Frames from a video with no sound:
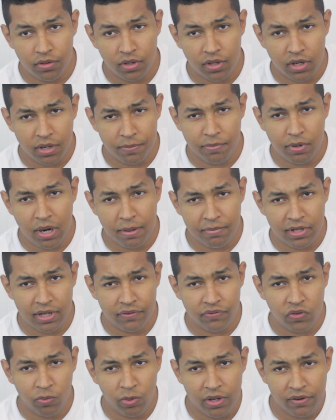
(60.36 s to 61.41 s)
you're going to probably
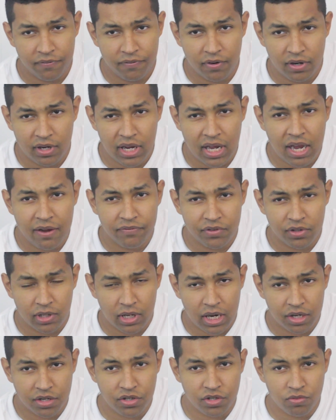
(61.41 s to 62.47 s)
have to wait for an after
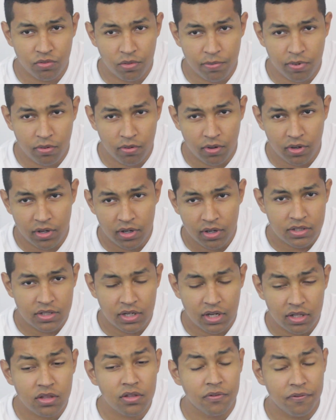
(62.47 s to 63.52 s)
action report to
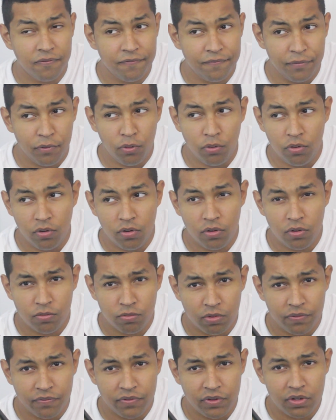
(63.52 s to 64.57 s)
get the full
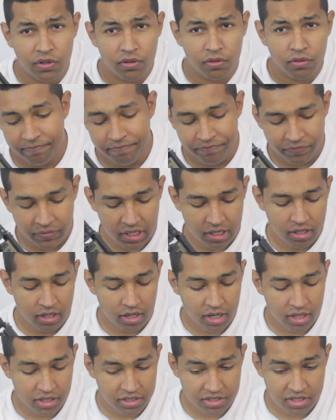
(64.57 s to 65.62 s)
review.
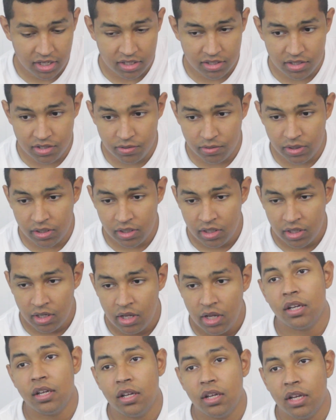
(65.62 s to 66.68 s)
Alright, let's get into it.
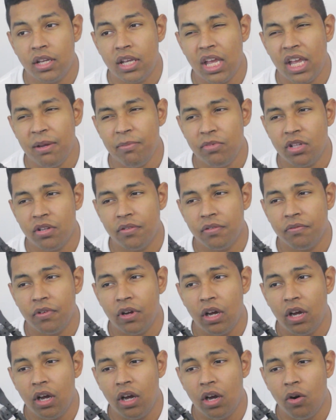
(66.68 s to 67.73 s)
It came with an
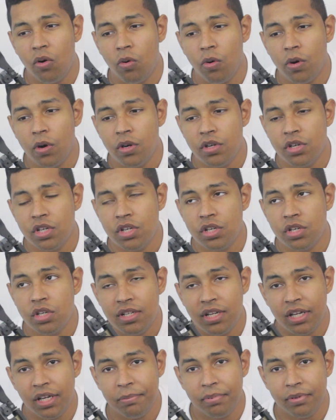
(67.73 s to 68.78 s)
orange
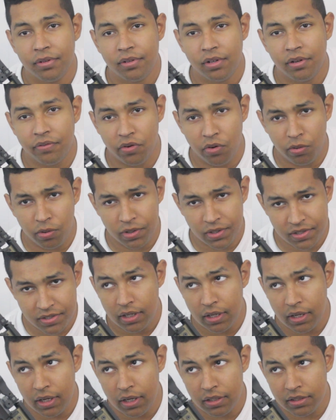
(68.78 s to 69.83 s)
tip, of course,
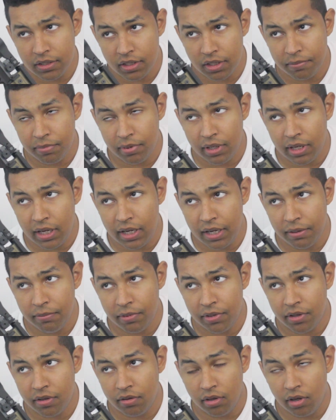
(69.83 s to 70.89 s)
to comply
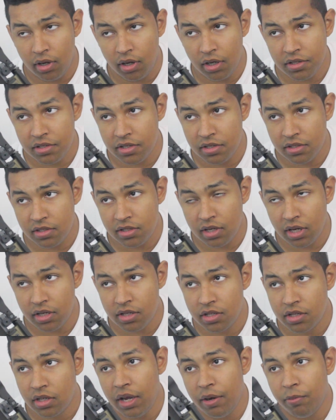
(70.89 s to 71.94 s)
with laws and
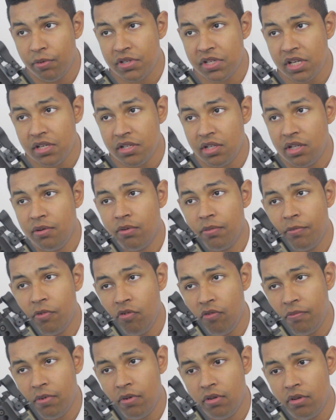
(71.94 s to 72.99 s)
such. It was easily
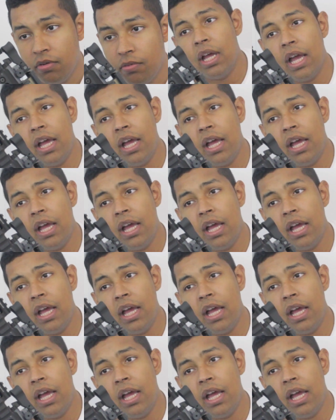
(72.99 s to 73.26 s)
removable.